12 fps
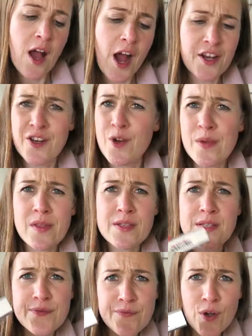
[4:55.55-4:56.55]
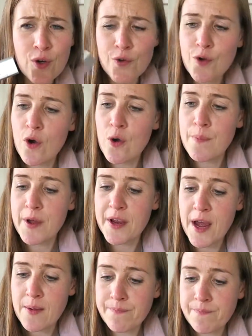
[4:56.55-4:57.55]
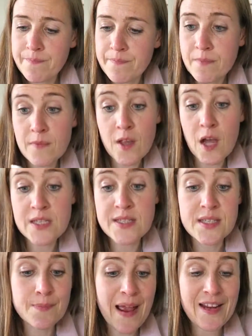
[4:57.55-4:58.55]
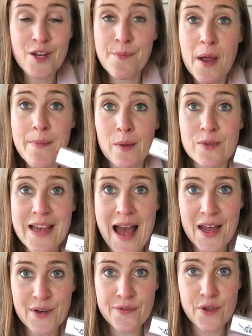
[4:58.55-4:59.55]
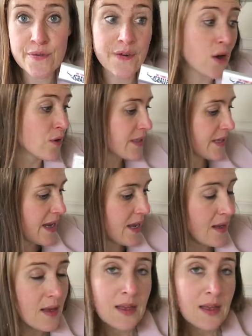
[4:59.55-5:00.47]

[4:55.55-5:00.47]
I don't know whether this is full or not, but I suspect I might be able to add a few files to here.